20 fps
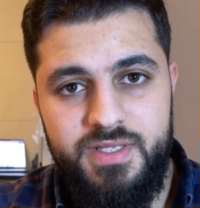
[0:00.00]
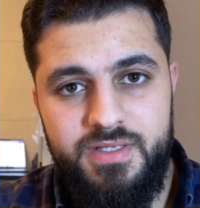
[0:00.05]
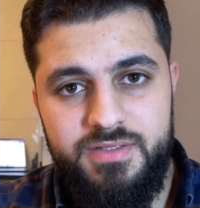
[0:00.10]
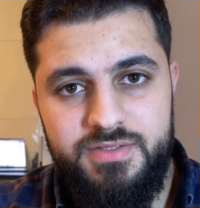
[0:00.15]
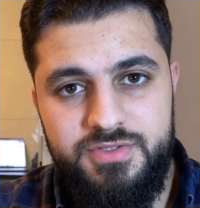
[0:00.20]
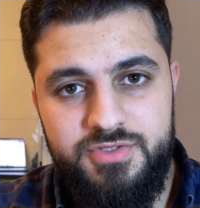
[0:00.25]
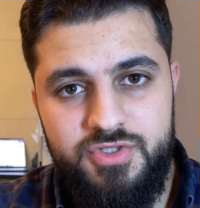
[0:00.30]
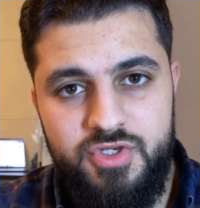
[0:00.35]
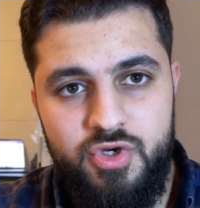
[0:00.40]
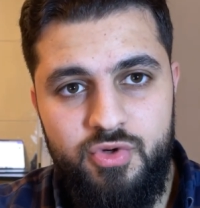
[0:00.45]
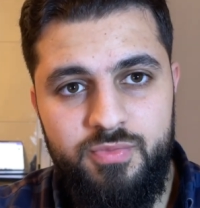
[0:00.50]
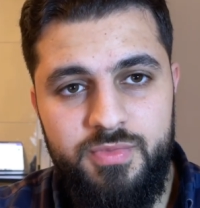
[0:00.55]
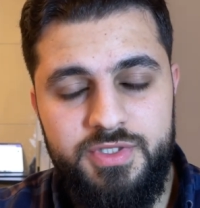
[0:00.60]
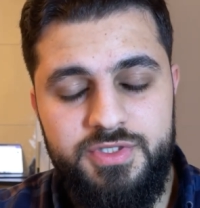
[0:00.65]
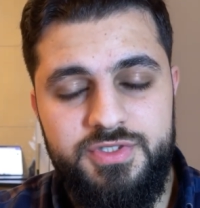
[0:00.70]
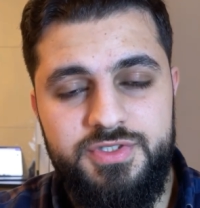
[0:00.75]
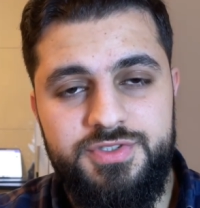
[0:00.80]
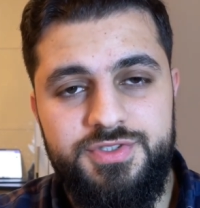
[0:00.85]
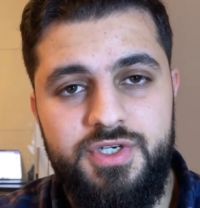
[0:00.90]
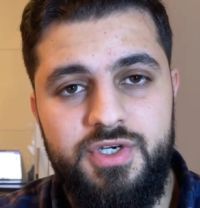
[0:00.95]
So much
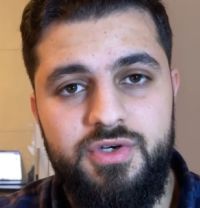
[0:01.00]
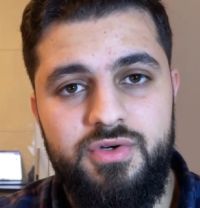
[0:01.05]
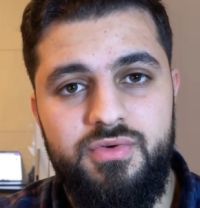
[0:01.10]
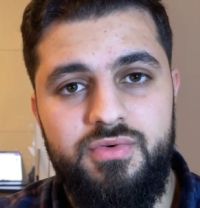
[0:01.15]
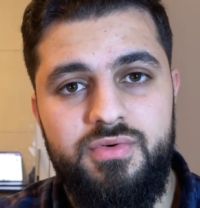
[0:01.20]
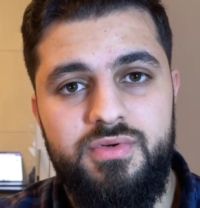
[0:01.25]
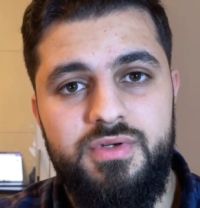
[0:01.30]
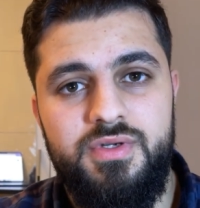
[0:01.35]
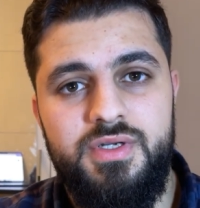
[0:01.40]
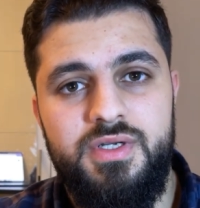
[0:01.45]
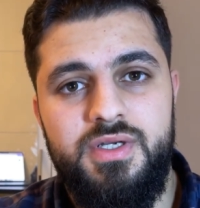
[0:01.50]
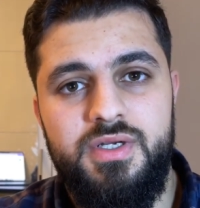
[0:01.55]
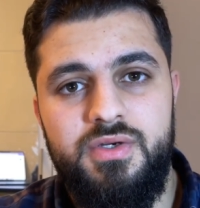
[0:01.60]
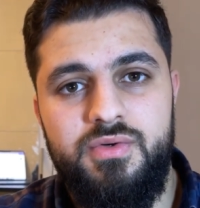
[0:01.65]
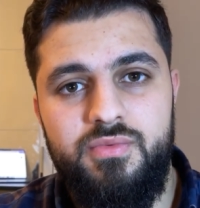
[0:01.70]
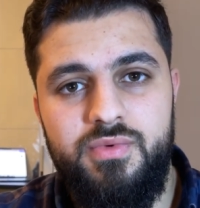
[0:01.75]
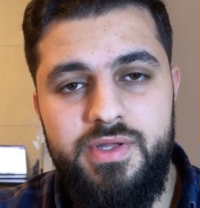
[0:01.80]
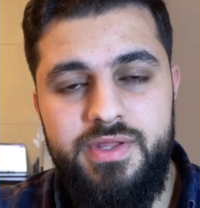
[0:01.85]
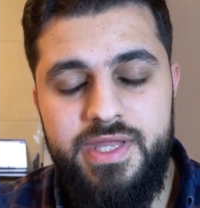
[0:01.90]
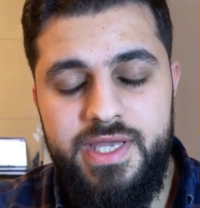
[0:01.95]
so
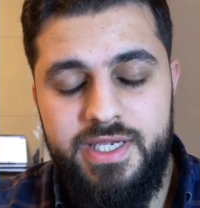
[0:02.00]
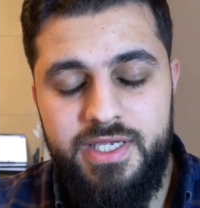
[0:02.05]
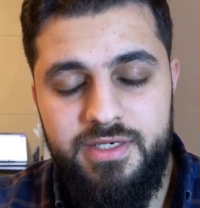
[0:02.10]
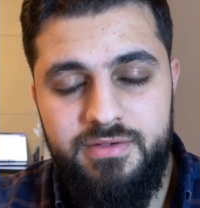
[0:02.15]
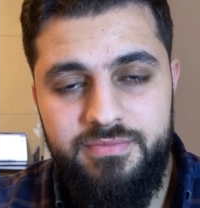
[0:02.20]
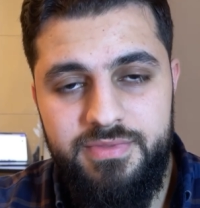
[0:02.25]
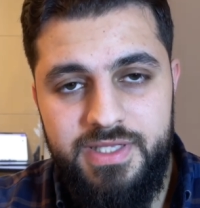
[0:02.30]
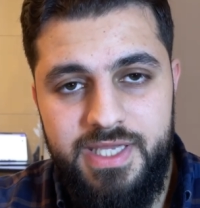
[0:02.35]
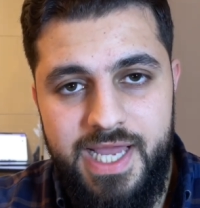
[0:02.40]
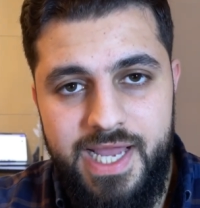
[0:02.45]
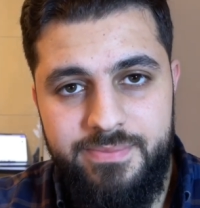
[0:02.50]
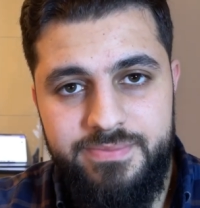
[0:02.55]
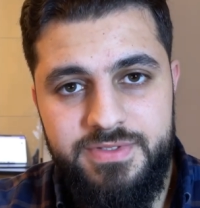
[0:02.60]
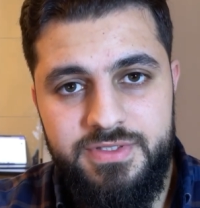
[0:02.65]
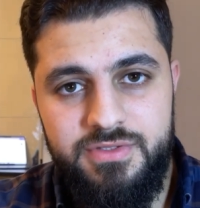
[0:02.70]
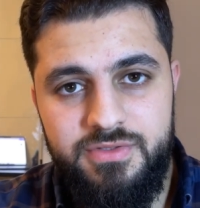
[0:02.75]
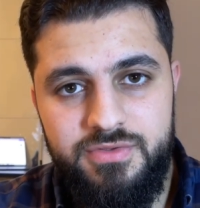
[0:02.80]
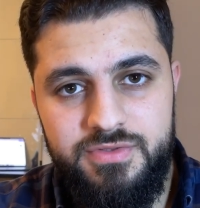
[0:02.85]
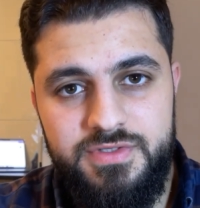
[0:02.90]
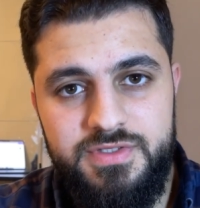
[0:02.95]
where there can be
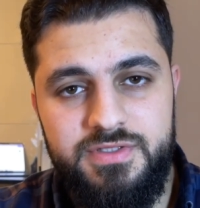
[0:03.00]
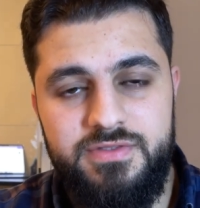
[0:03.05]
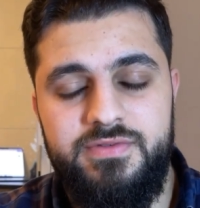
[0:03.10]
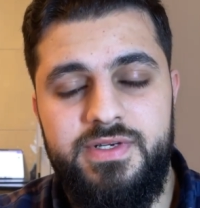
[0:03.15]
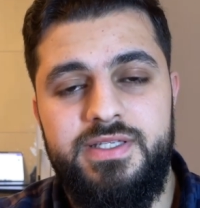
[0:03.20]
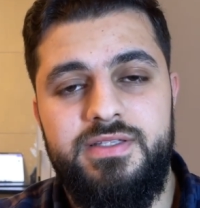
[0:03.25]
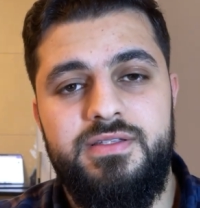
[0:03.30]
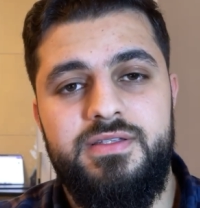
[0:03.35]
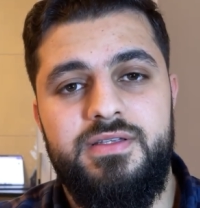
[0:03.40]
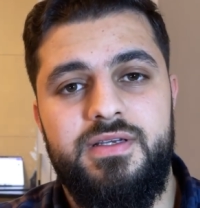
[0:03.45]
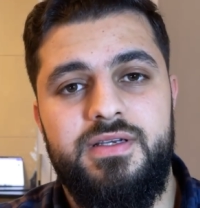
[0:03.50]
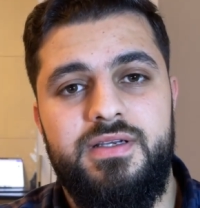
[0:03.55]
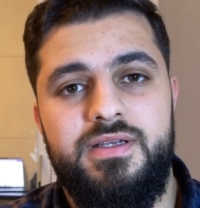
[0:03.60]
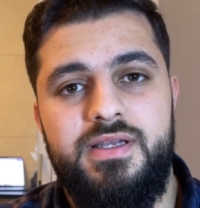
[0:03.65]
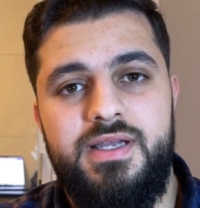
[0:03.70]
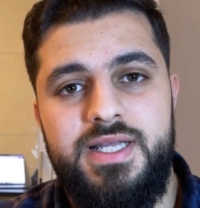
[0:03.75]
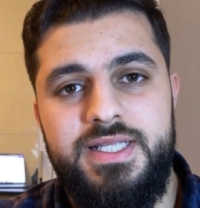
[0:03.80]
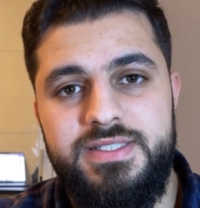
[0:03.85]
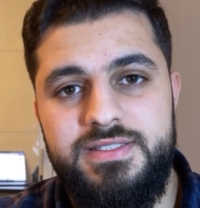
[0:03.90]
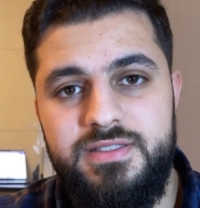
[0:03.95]
absolute surrender
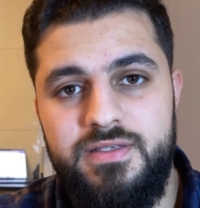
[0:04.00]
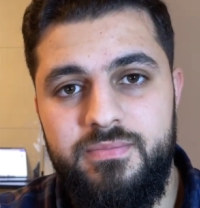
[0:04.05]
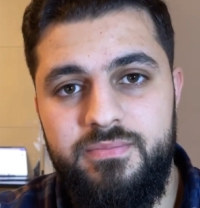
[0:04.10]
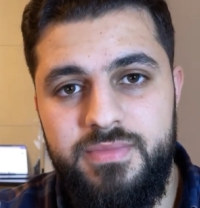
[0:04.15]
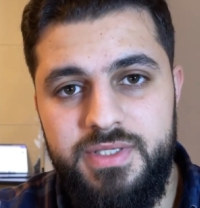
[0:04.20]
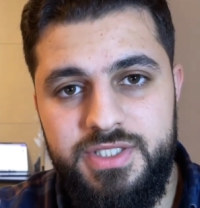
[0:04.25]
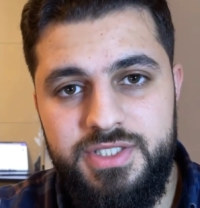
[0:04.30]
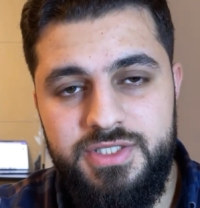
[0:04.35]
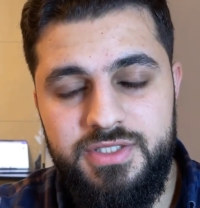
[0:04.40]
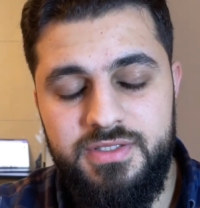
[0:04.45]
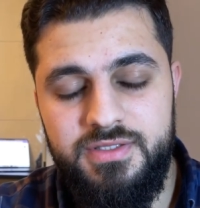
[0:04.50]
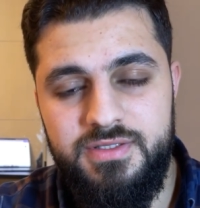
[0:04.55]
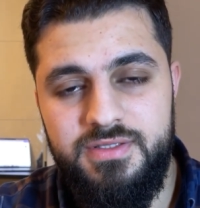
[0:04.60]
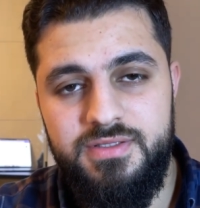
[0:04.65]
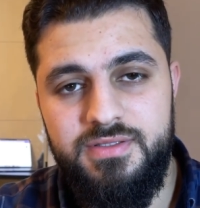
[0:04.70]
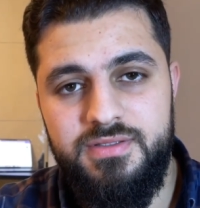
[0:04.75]
and submission.